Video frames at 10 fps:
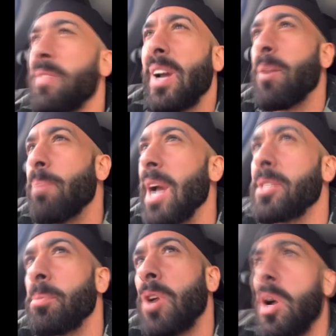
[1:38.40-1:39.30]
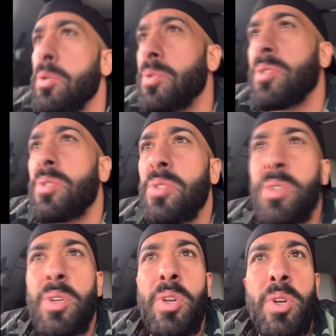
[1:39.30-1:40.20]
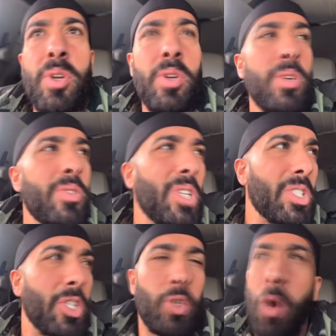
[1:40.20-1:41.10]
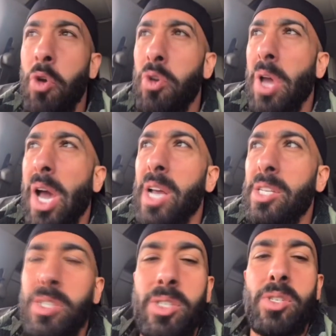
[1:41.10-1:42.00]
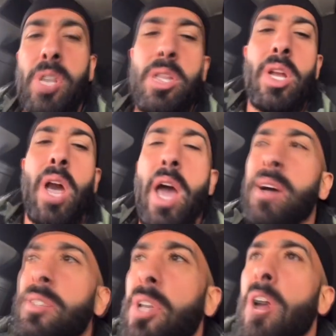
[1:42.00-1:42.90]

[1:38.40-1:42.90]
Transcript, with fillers: can buy some guns. Just to show you guys, they deny us our